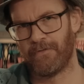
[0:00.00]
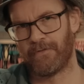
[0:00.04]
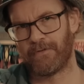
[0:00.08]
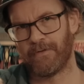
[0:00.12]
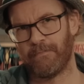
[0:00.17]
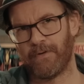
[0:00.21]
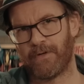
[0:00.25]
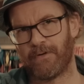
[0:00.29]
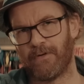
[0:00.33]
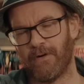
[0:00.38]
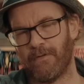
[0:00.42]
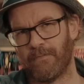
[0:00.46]
You
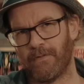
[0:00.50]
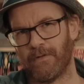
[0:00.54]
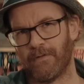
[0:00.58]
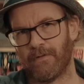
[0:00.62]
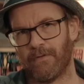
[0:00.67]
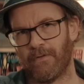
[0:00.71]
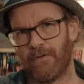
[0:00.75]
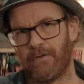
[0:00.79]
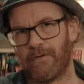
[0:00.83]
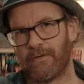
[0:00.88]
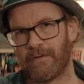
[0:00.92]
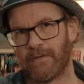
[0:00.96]
can become a
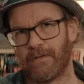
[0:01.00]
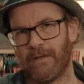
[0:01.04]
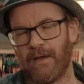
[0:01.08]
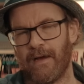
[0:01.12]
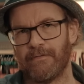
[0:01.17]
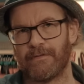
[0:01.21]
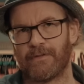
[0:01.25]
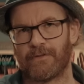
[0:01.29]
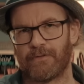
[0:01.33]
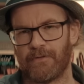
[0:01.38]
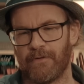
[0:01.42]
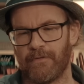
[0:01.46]
lord and
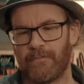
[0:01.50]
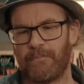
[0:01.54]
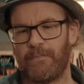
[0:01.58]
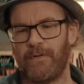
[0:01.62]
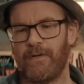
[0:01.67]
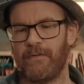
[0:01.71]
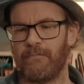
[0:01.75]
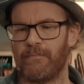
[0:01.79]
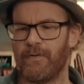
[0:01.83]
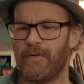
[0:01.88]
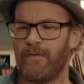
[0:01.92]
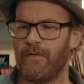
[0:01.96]
have stuff
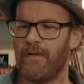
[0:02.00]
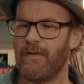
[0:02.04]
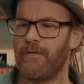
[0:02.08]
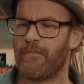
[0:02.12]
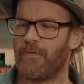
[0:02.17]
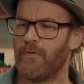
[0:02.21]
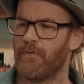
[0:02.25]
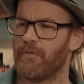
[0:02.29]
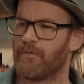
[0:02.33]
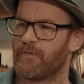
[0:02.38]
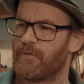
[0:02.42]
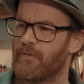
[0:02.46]
being
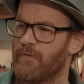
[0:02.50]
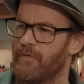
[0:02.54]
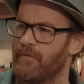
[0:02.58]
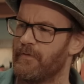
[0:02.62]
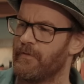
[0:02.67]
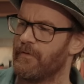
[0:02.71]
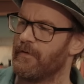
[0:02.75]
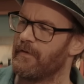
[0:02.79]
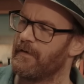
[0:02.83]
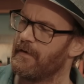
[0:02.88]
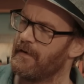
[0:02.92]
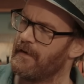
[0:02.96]
beneath you
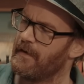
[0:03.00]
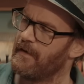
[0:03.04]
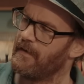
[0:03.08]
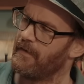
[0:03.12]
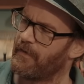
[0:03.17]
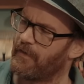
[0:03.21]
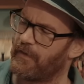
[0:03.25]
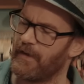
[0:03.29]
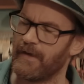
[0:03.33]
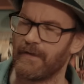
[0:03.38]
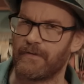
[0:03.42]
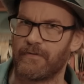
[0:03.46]
too,
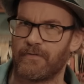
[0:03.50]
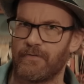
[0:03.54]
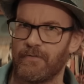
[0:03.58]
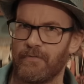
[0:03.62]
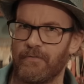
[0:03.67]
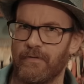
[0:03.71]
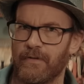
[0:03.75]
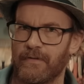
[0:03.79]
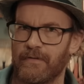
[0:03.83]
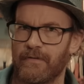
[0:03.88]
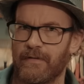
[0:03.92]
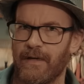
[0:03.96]
thanks
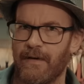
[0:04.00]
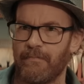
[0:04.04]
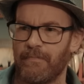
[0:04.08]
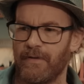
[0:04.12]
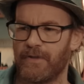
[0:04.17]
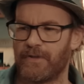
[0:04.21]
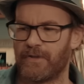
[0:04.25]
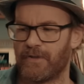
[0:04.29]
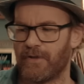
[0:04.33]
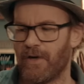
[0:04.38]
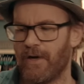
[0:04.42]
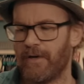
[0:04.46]
to
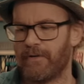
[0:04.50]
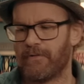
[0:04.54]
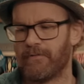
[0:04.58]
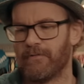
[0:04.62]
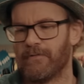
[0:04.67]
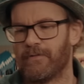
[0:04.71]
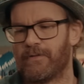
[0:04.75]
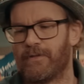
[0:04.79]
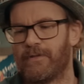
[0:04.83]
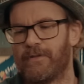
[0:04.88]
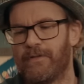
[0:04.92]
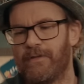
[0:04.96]
established
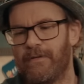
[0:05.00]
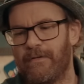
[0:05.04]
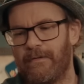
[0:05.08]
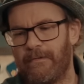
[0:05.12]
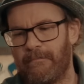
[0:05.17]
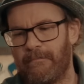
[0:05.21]
titles.